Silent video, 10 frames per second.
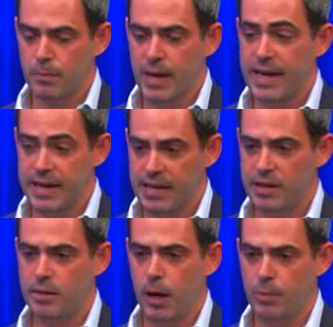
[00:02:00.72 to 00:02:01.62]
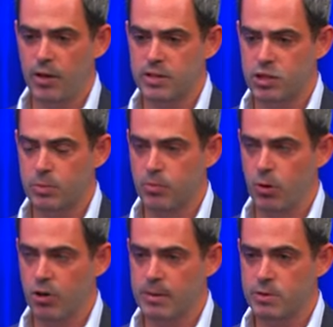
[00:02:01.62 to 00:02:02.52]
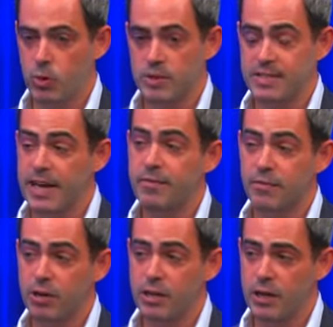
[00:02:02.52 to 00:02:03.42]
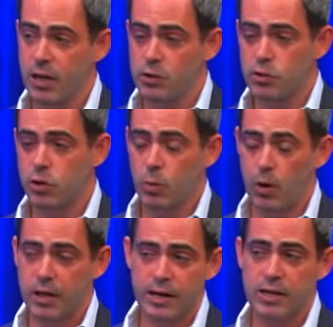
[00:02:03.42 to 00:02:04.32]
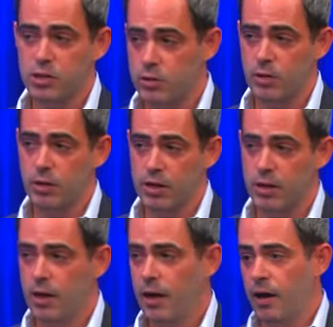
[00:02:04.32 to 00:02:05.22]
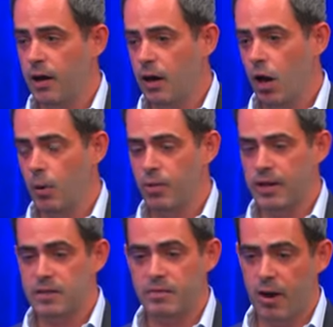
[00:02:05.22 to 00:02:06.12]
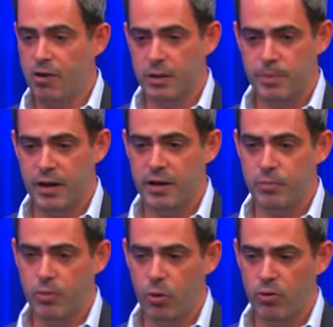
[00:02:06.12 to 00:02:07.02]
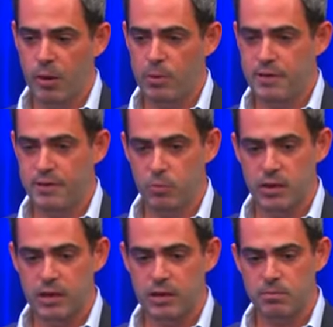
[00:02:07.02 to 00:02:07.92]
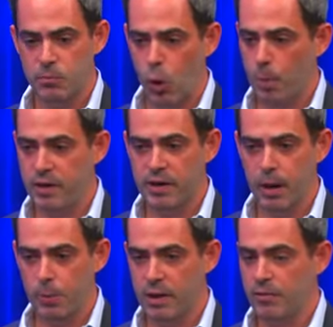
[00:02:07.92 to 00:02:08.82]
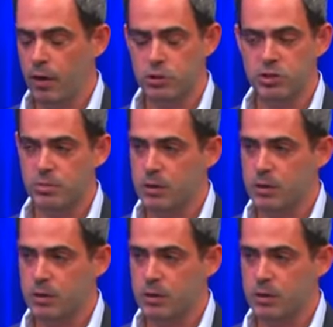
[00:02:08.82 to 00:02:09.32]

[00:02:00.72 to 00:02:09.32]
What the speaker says: paid apprenticeship program, so it's debt-free. So you're working as you're learning. It's a very competitive program. We open it up. We have hundreds of